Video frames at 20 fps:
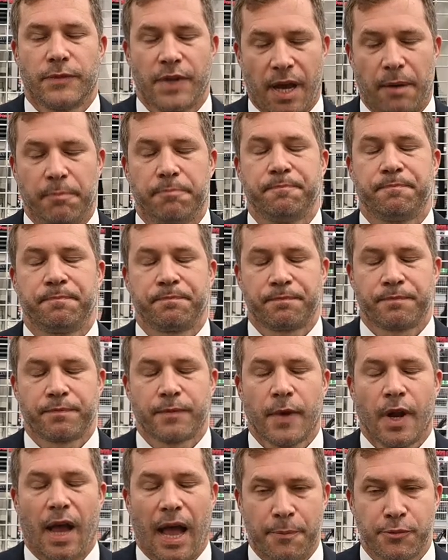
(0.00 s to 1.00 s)
Yeah,
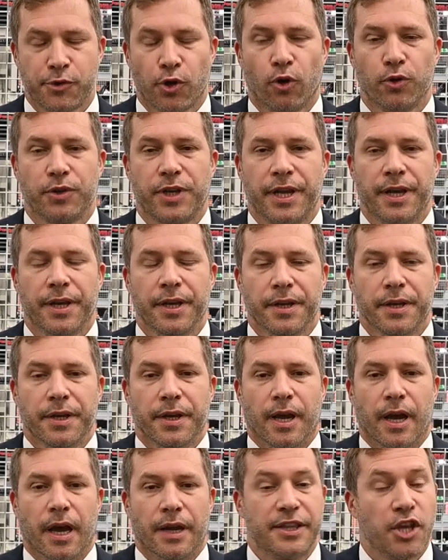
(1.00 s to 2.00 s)
absolutely.
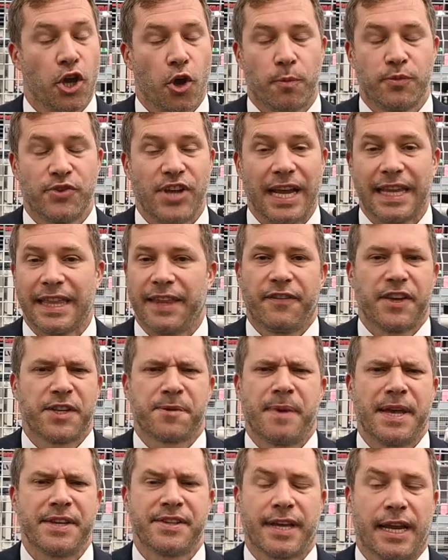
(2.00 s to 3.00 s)
The objective is
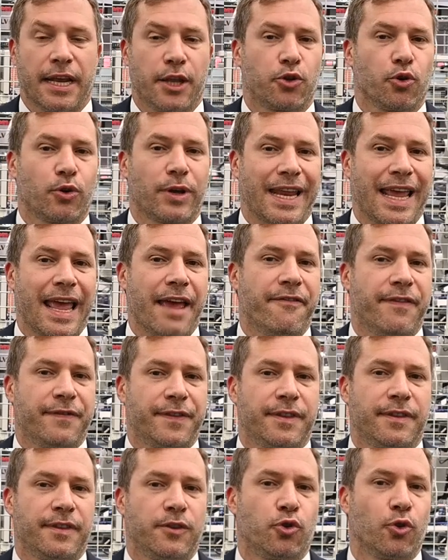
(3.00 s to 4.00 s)
basically to create,
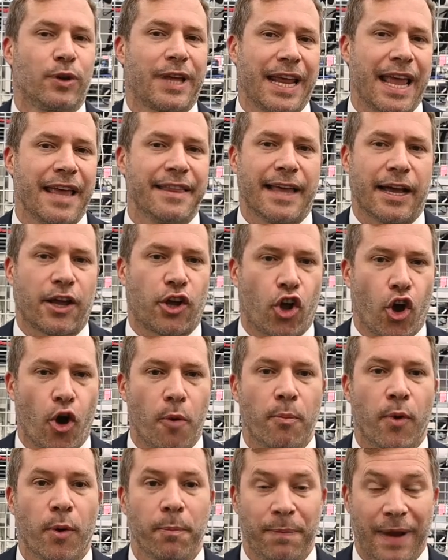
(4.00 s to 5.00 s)
to create a
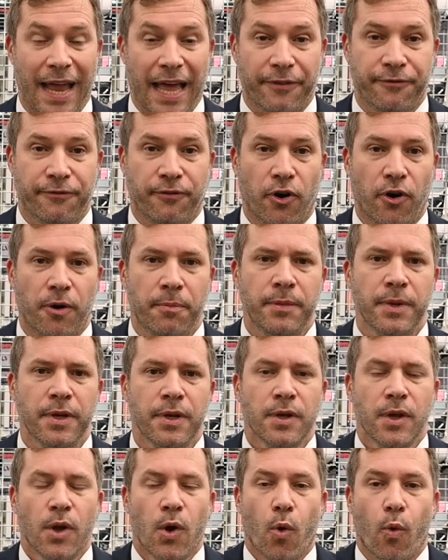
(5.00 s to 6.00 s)
common platform
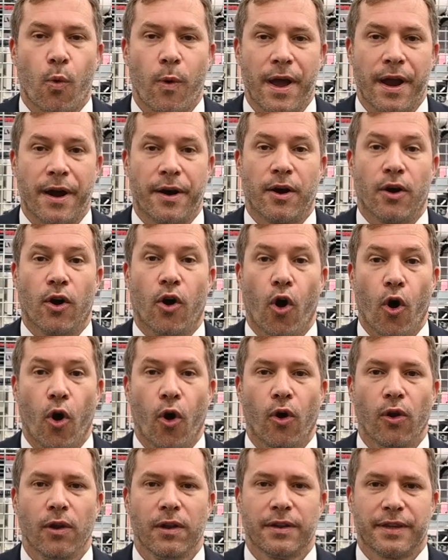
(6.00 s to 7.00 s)
where
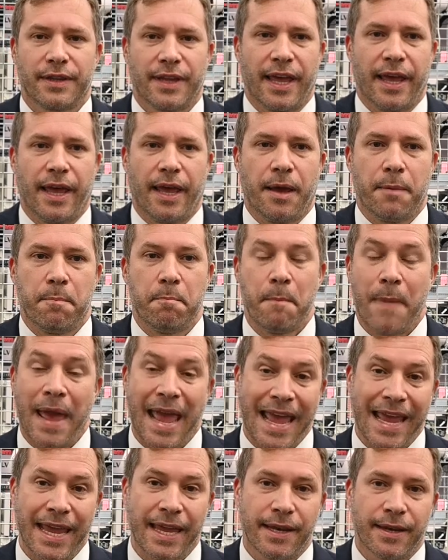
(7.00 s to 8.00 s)
all the
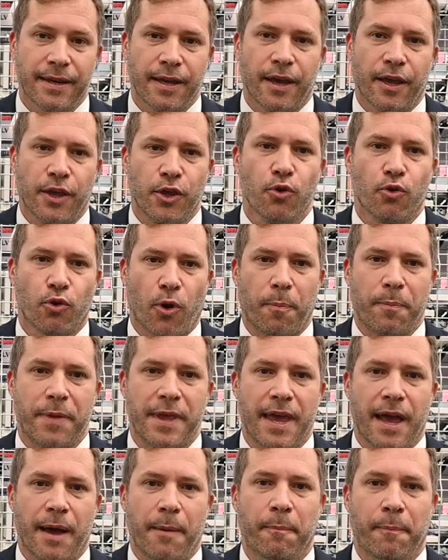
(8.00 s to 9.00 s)
main
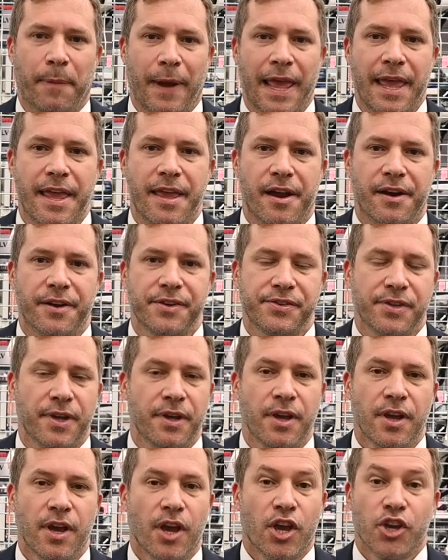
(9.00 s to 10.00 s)
European players
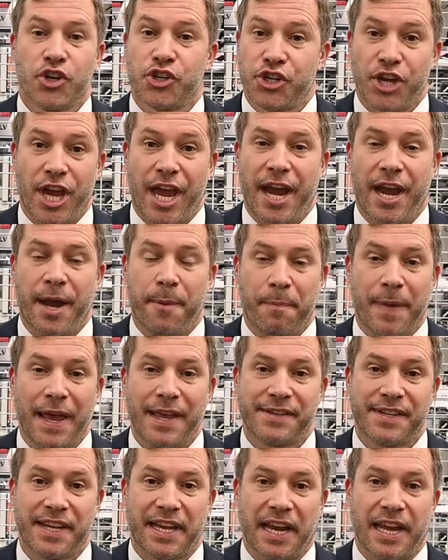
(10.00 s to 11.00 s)
share
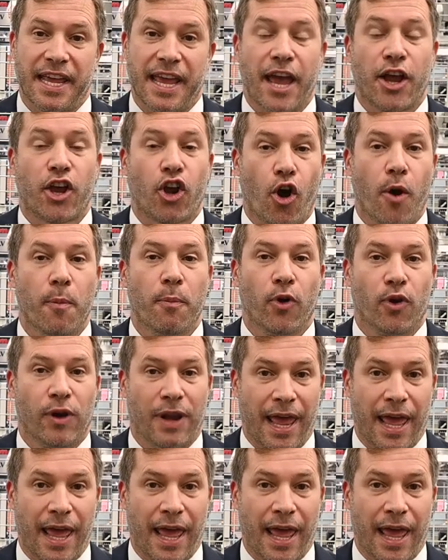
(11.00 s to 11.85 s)
basically a common